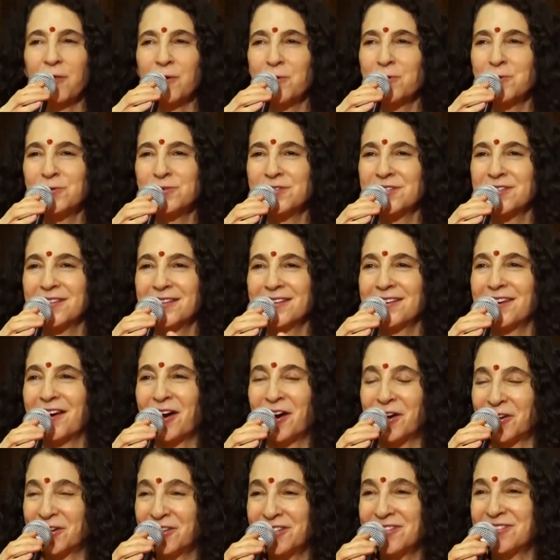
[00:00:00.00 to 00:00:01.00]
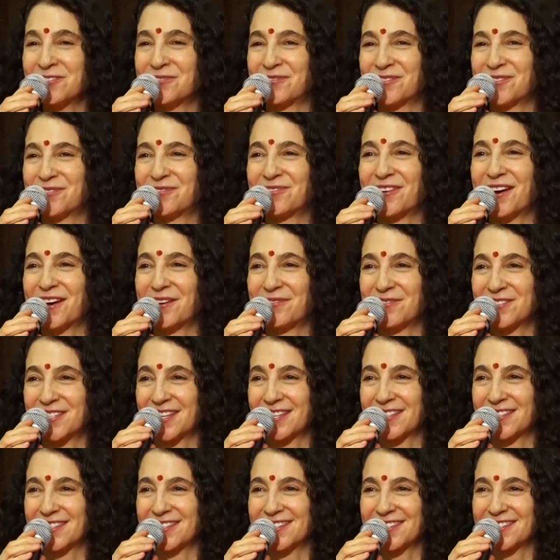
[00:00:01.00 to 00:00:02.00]
those that aren't of the five
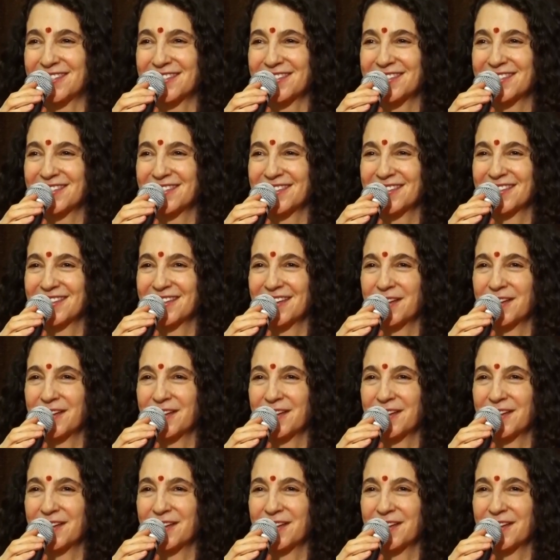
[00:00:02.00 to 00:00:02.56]
senses.